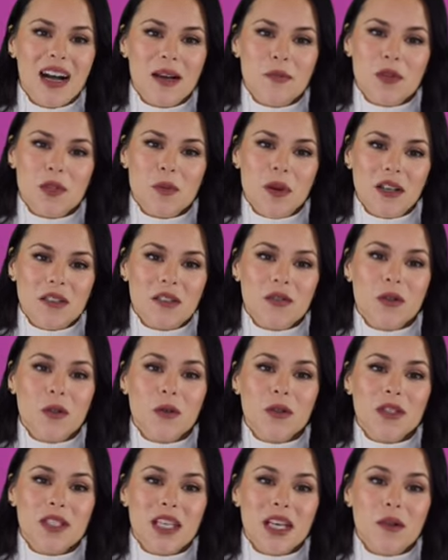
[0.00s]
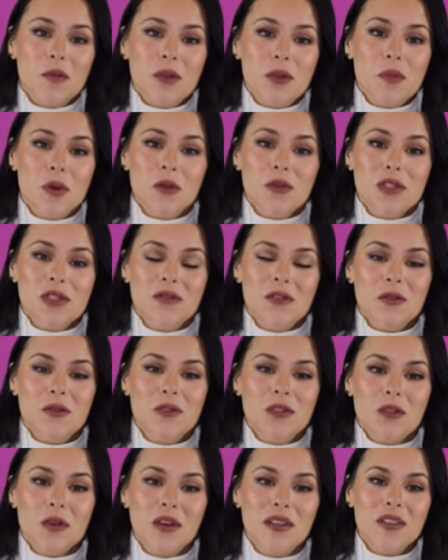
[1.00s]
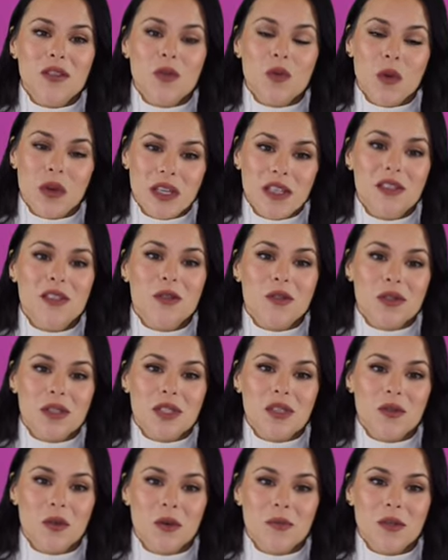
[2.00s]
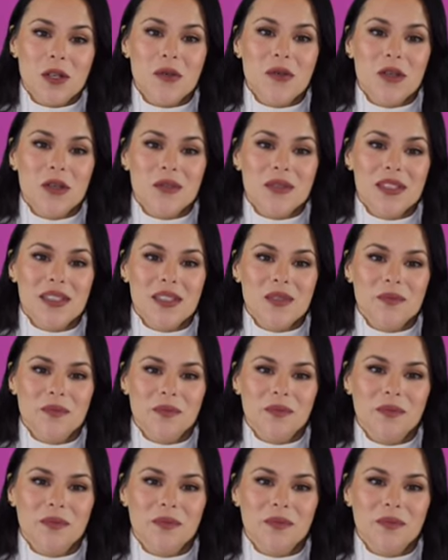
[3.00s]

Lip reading: I'm Tupac, of course. Like and repost if you enjoyed this quick and useless crypto news.